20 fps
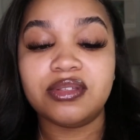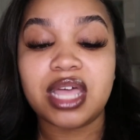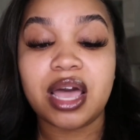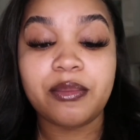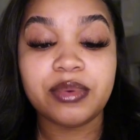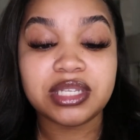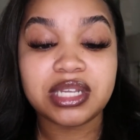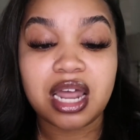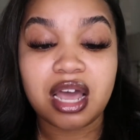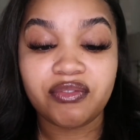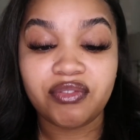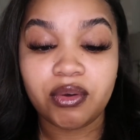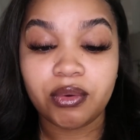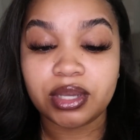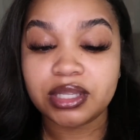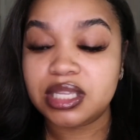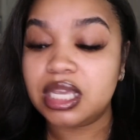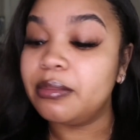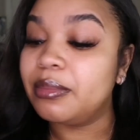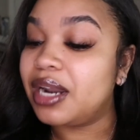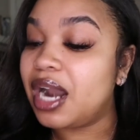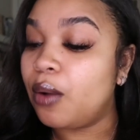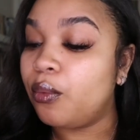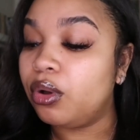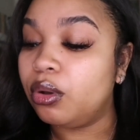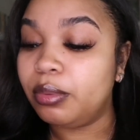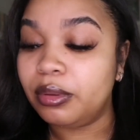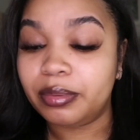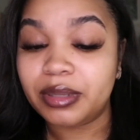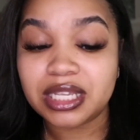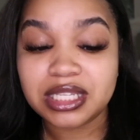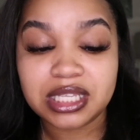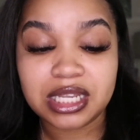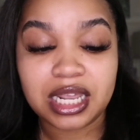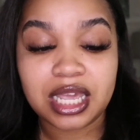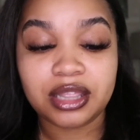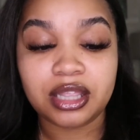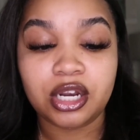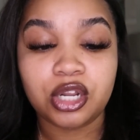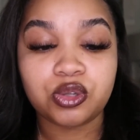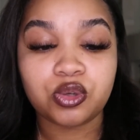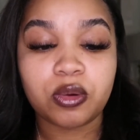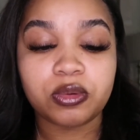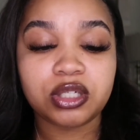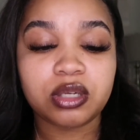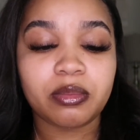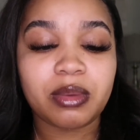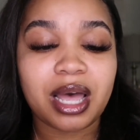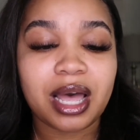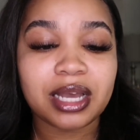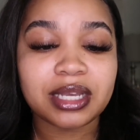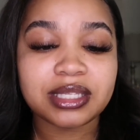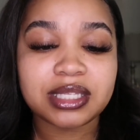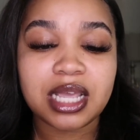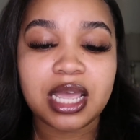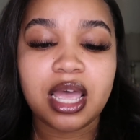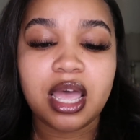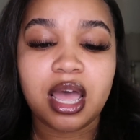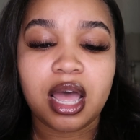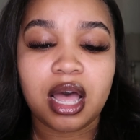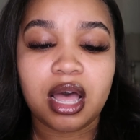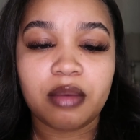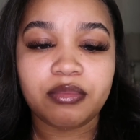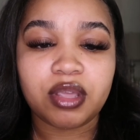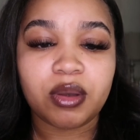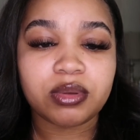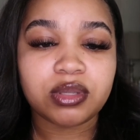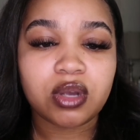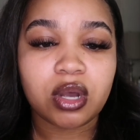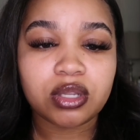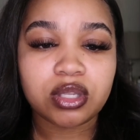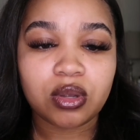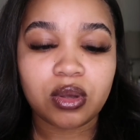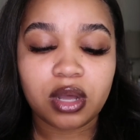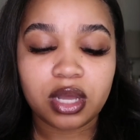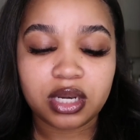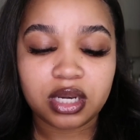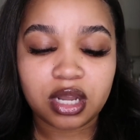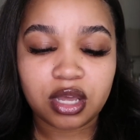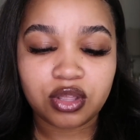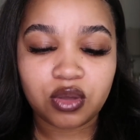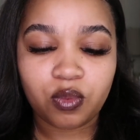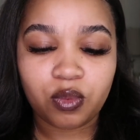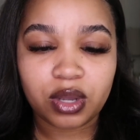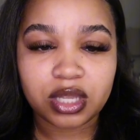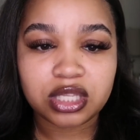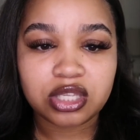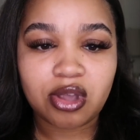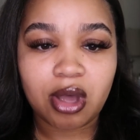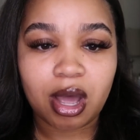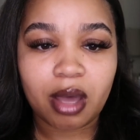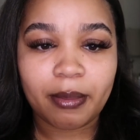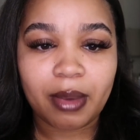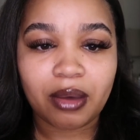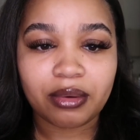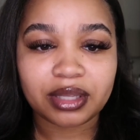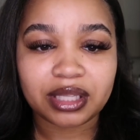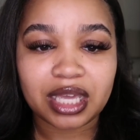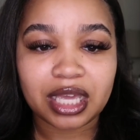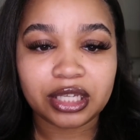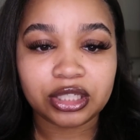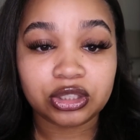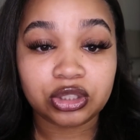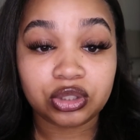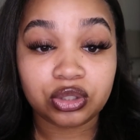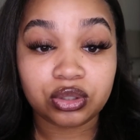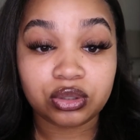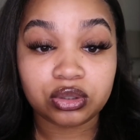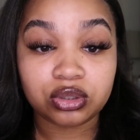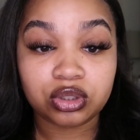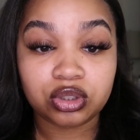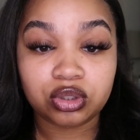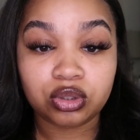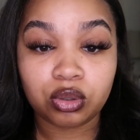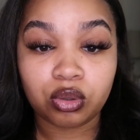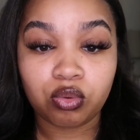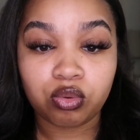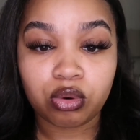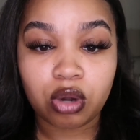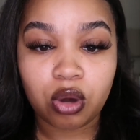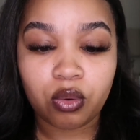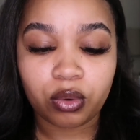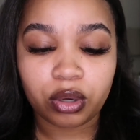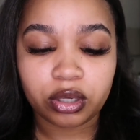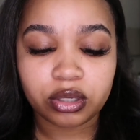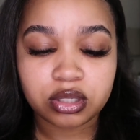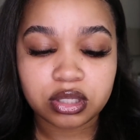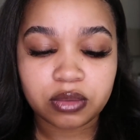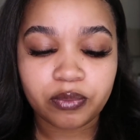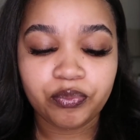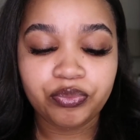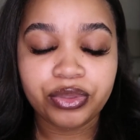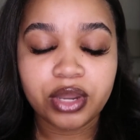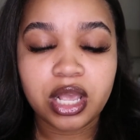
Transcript: so that one's not focusing but i will be posting it in the description box um, there was also another one talking about gangsters to growers